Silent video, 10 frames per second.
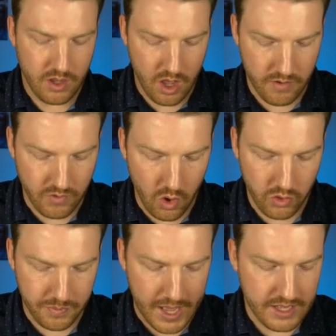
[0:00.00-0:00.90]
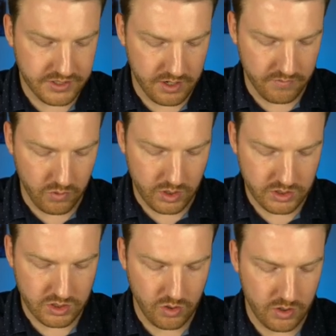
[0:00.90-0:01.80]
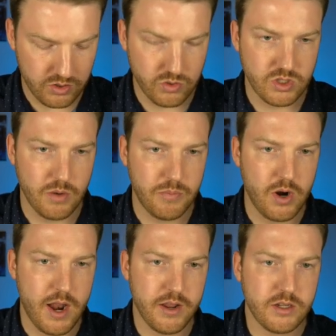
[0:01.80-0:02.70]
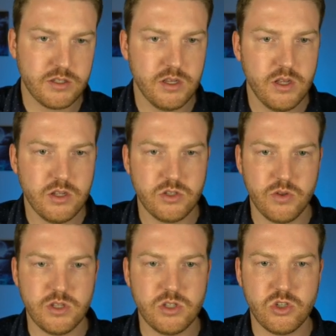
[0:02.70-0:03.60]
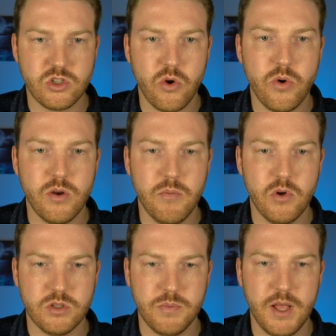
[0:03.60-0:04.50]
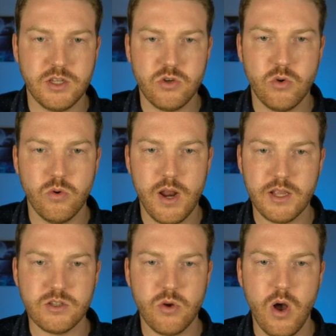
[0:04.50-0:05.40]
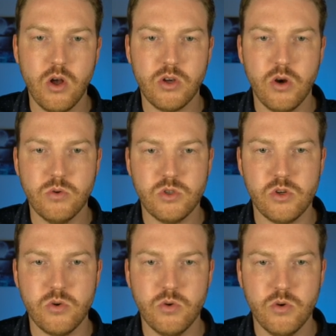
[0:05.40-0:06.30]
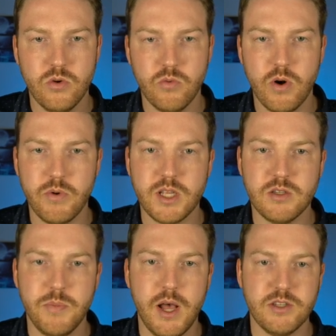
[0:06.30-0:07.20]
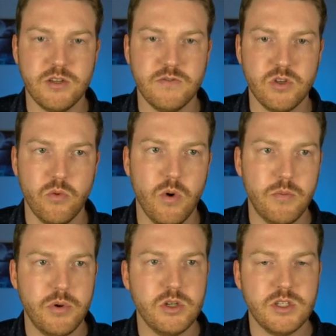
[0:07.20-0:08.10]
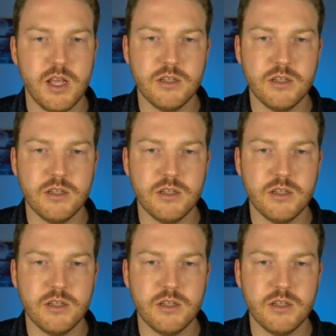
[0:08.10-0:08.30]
of all the positive ones. So I'll do sum product. So this is just going to multiply two arrays. So I'll go to where we get to positive, so 1%,